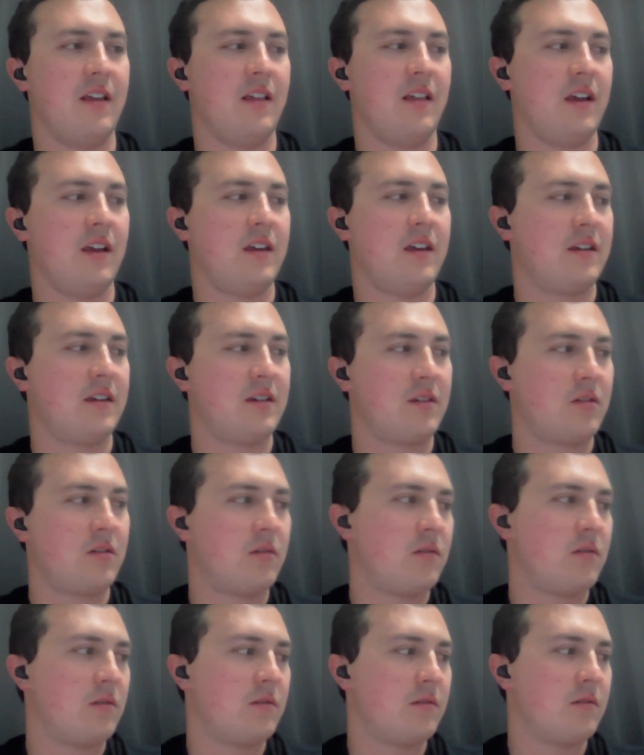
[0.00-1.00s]
Like,
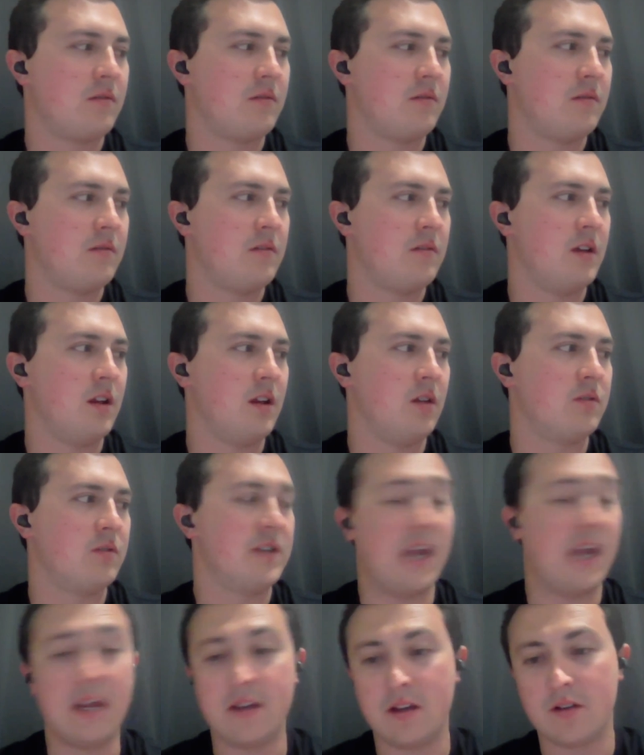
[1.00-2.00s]

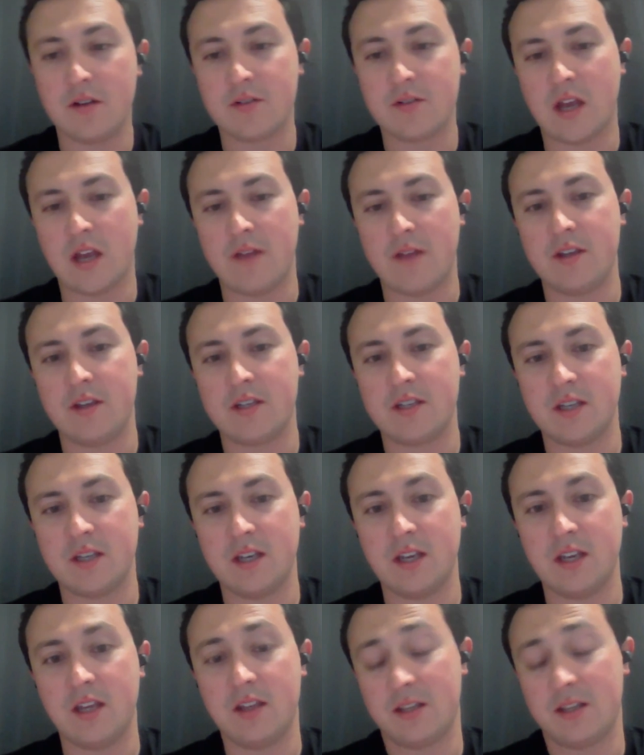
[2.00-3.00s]
10 years,
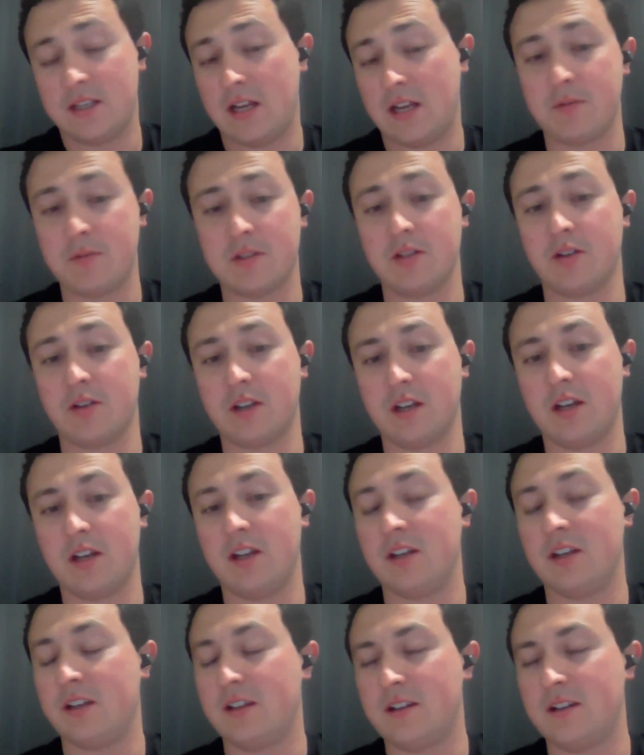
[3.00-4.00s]
obviously. And like I said, I was looking at
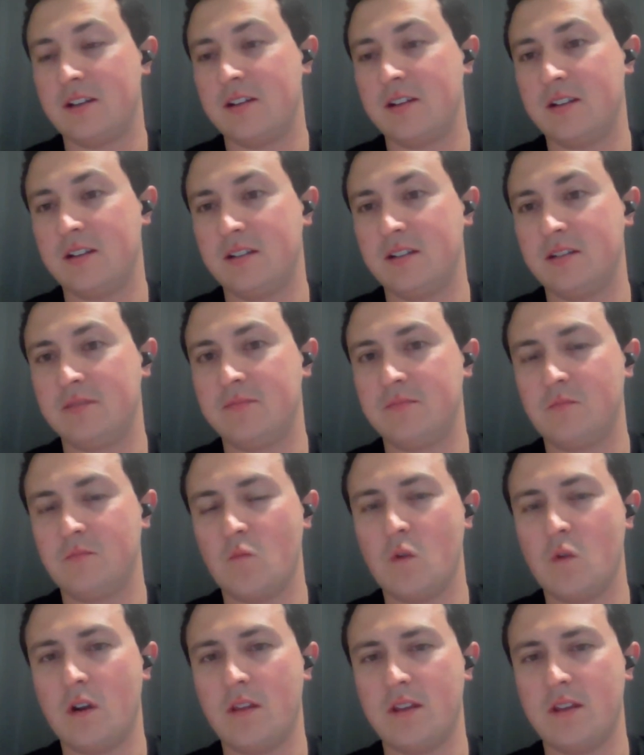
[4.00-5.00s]
a
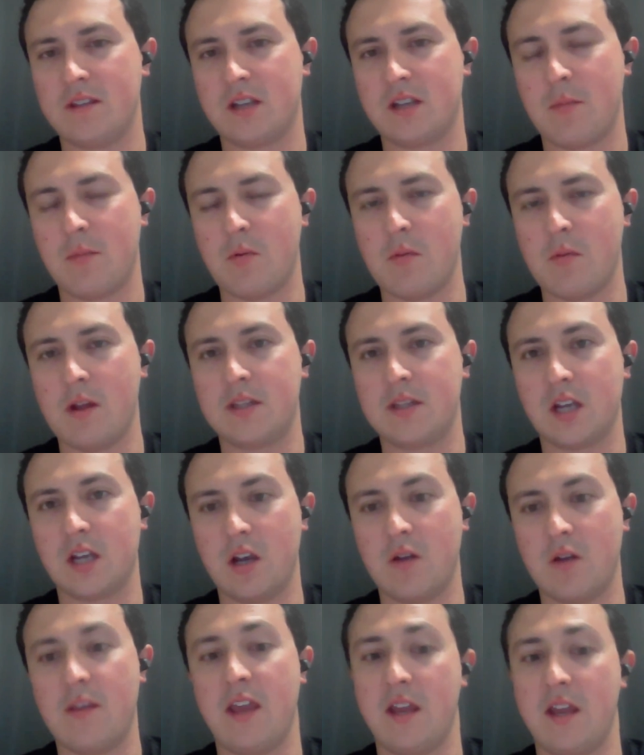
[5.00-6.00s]
one of these a couple months
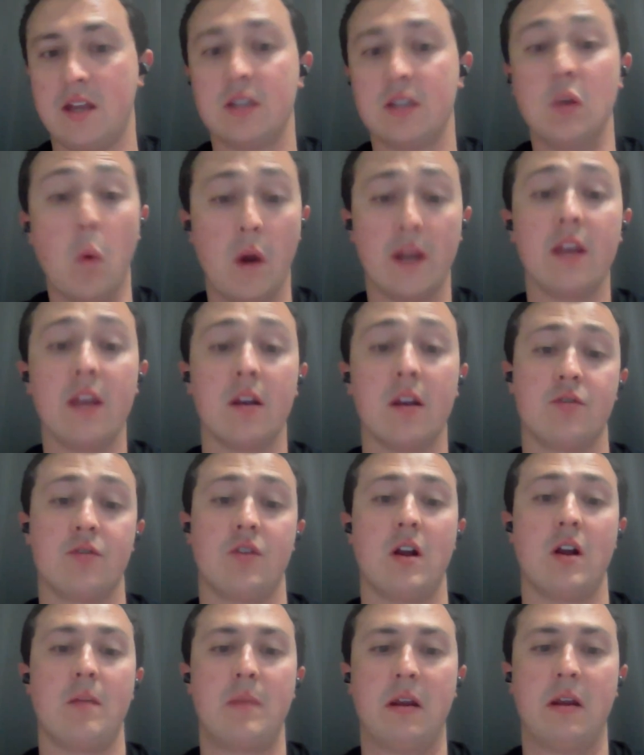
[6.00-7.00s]
ago, and they had a 20-year
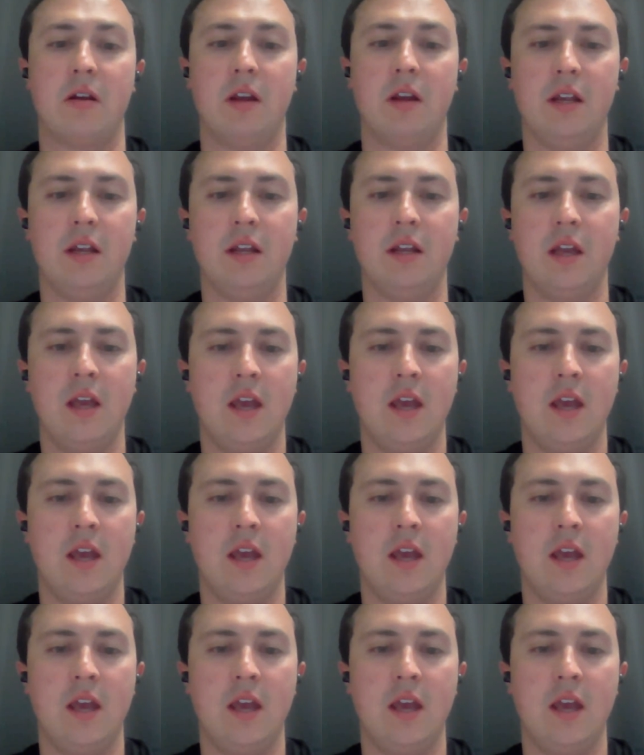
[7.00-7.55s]
draw period.